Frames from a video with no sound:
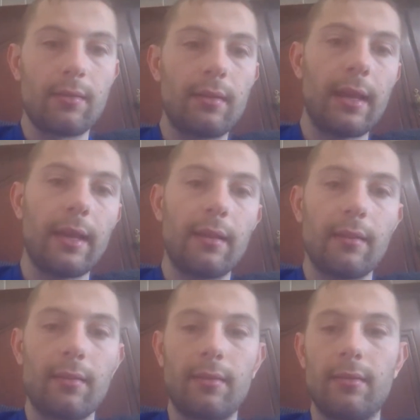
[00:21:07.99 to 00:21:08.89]

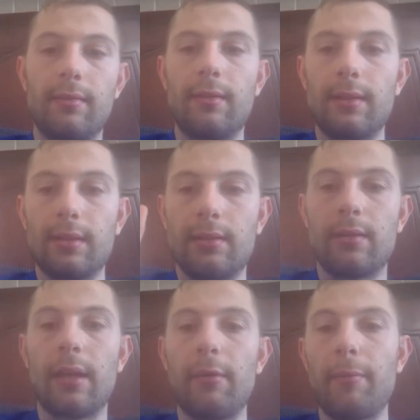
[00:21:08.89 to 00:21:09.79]

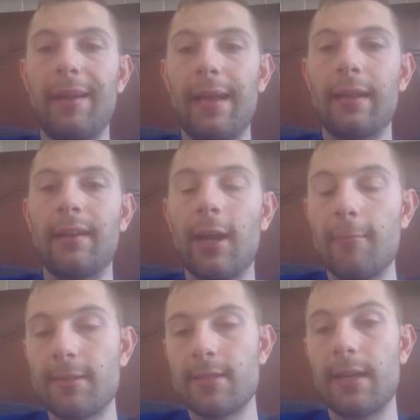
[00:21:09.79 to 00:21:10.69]
they would be in
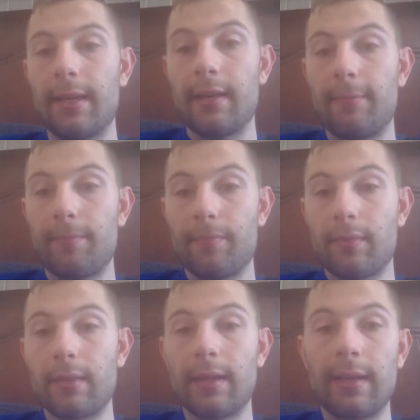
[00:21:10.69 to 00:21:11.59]
climates like
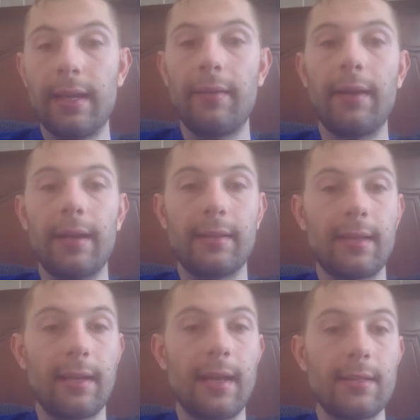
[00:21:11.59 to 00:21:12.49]
the Canary Islands,
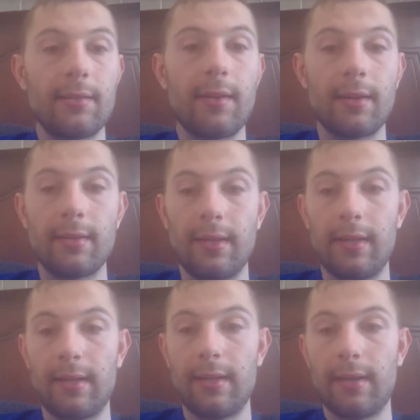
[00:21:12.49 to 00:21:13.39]
like
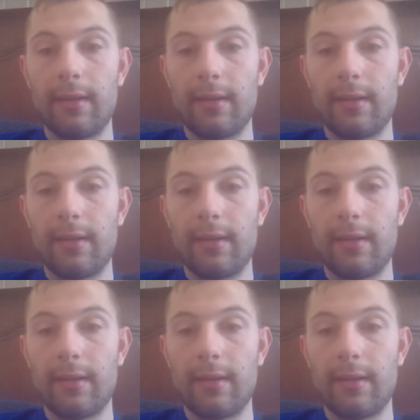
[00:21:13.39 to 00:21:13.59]
Lanzarote